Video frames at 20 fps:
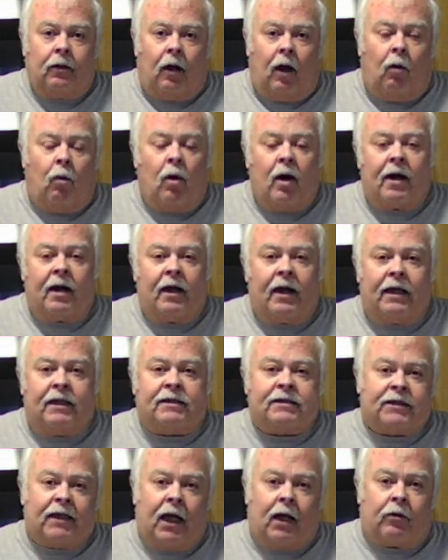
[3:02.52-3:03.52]
a one-eyed
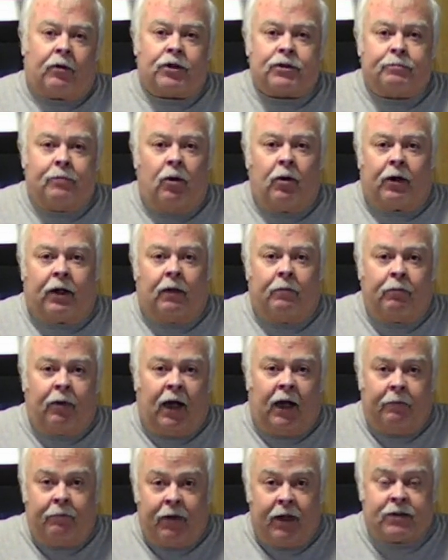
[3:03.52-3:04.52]
sailor smoking a
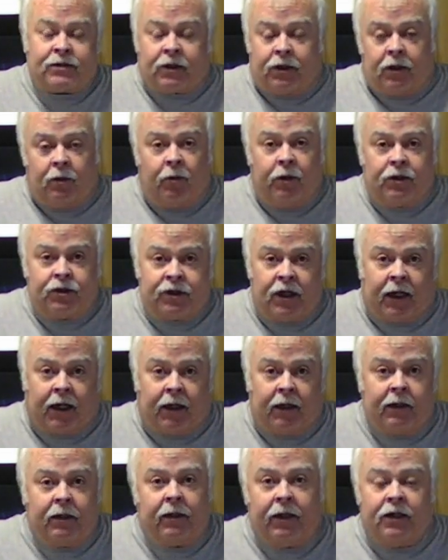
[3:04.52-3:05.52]
pipe has to do with
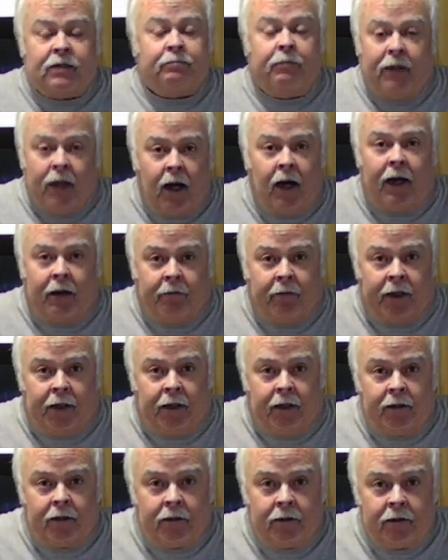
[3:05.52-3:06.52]
chicken is beyond
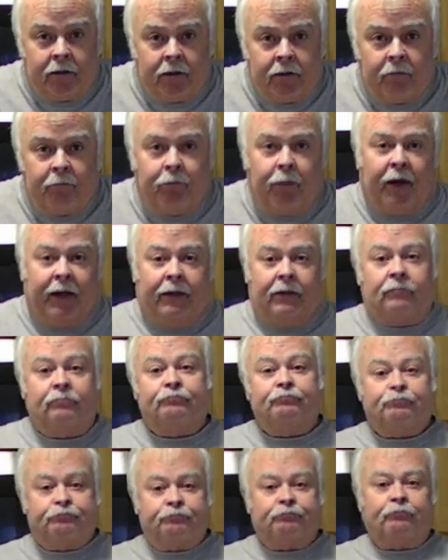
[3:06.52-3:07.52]
me. But,
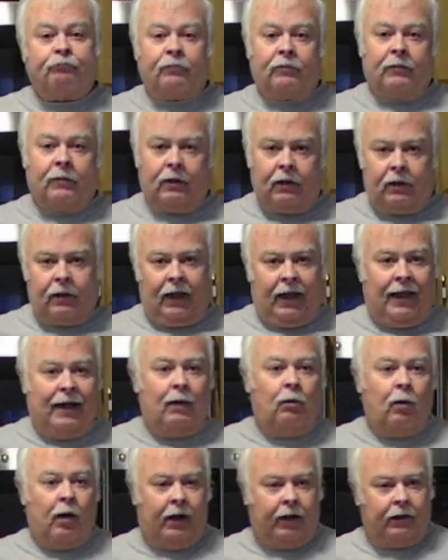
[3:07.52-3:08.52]

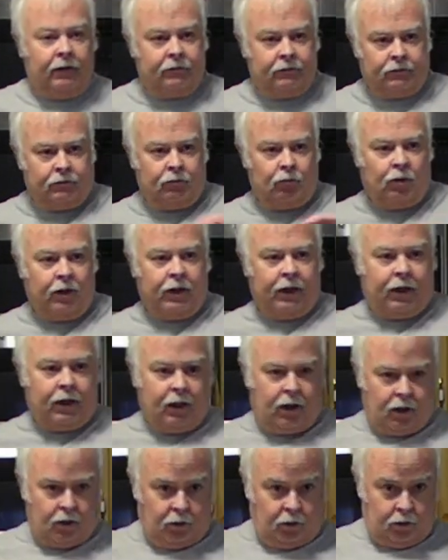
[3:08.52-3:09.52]
anyway, we're going to
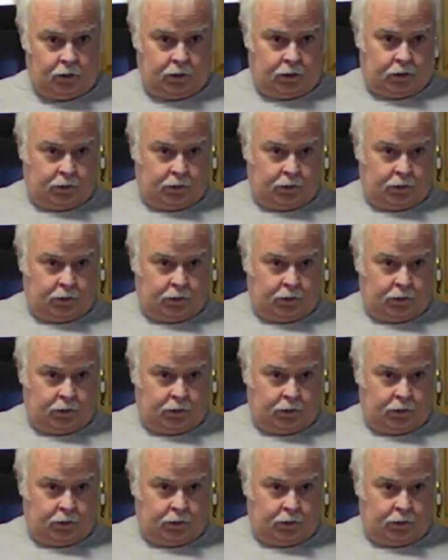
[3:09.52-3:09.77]
go,